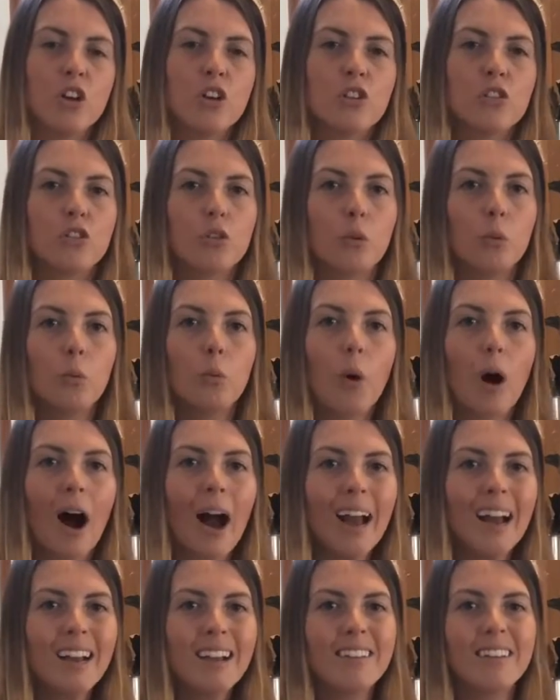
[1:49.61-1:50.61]
So
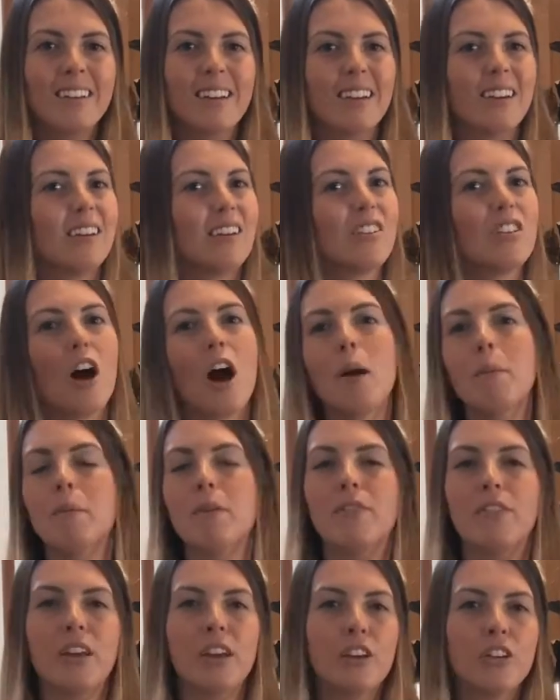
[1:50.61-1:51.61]
why is it at a time
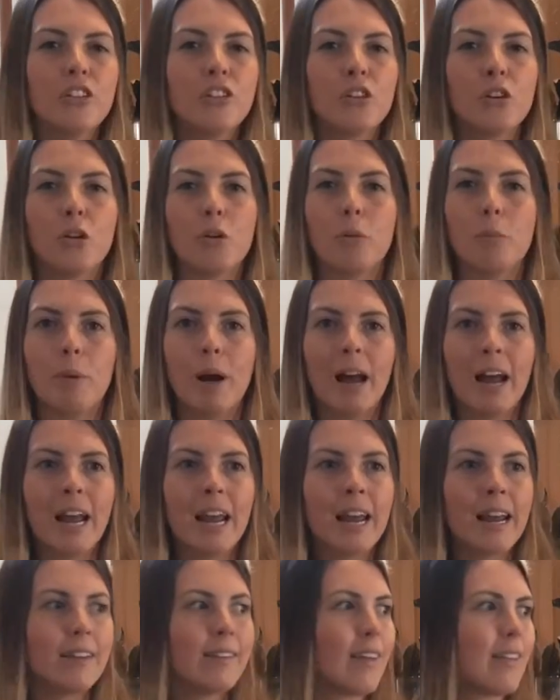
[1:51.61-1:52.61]
of injury or
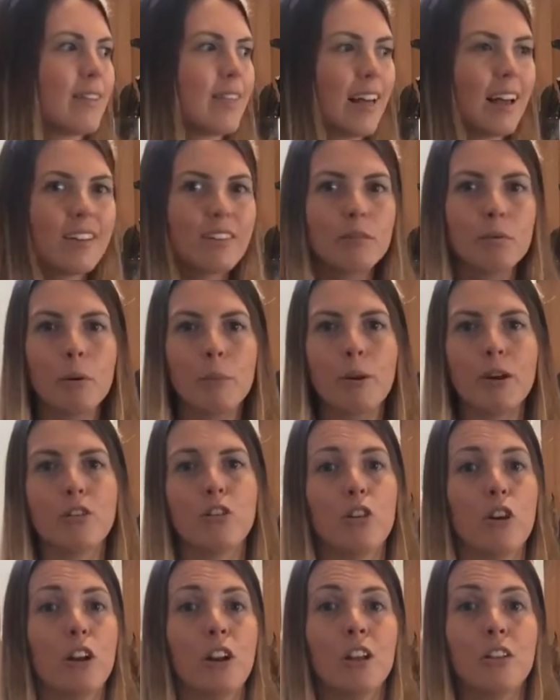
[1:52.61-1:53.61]
pain that's when we're
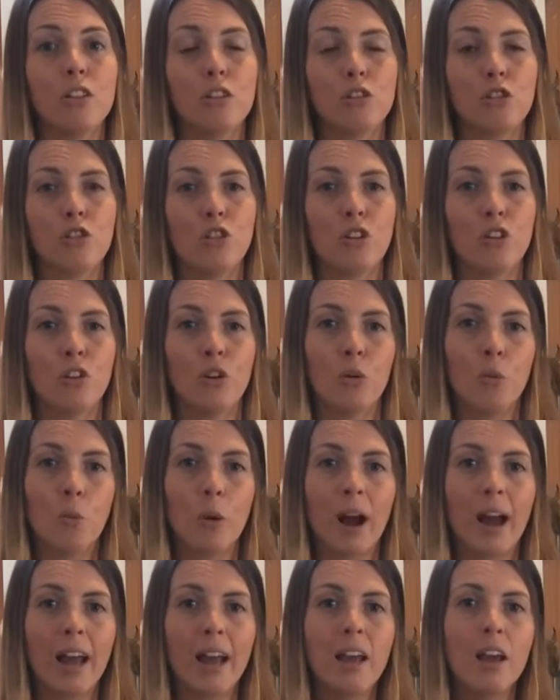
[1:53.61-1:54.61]
turning the student
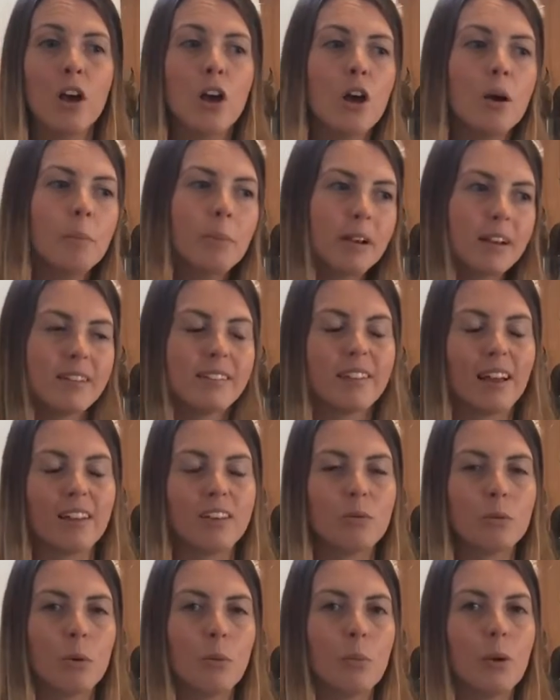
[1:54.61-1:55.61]
away? Because
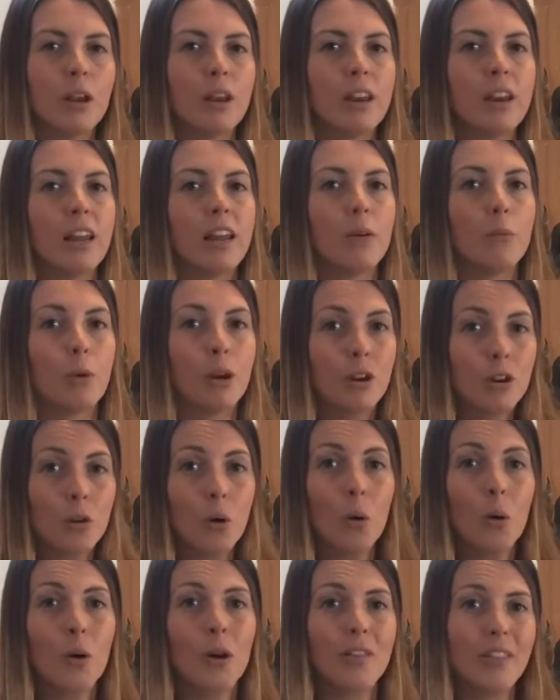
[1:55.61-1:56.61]
that's when we
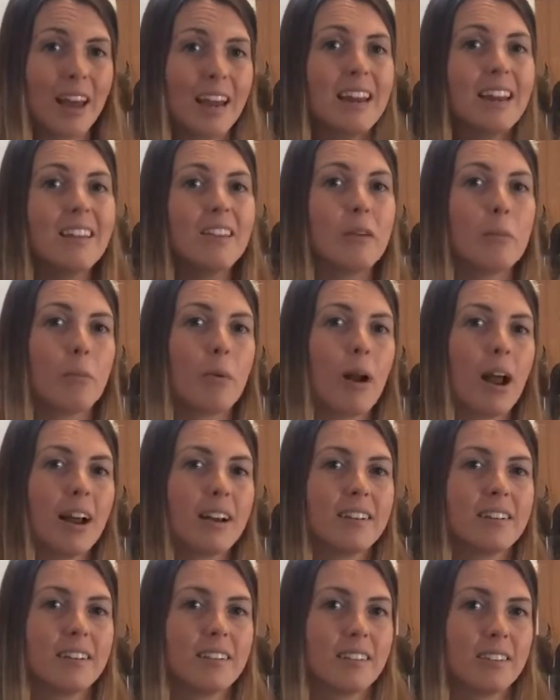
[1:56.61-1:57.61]
know they need the
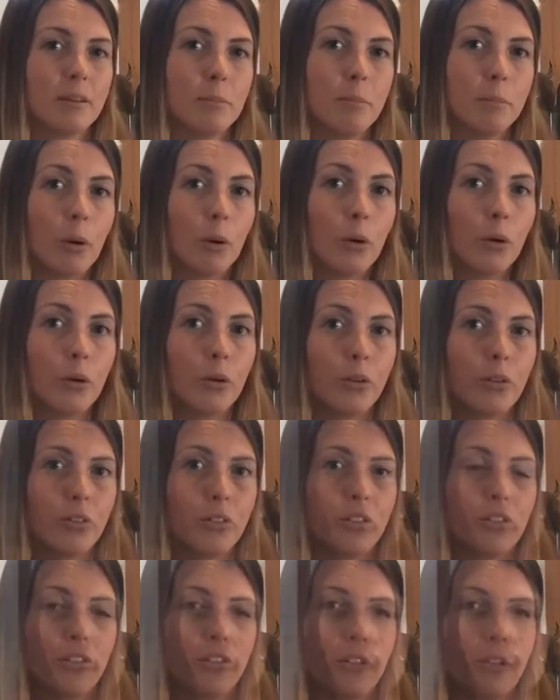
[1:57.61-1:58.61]
practice the
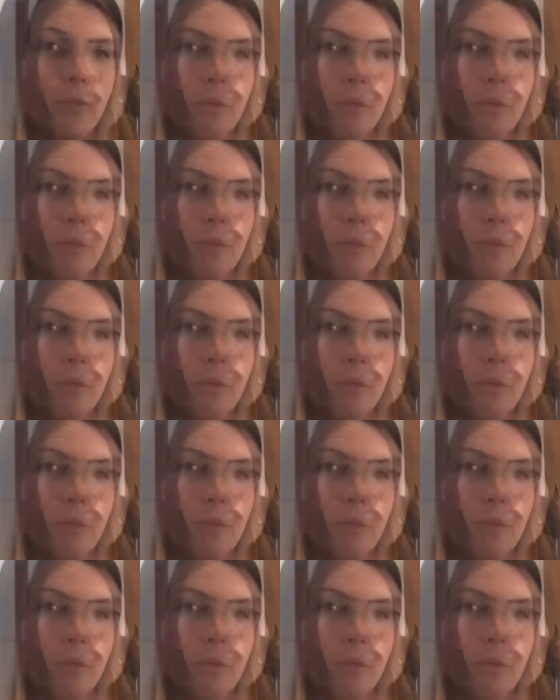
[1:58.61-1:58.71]
most.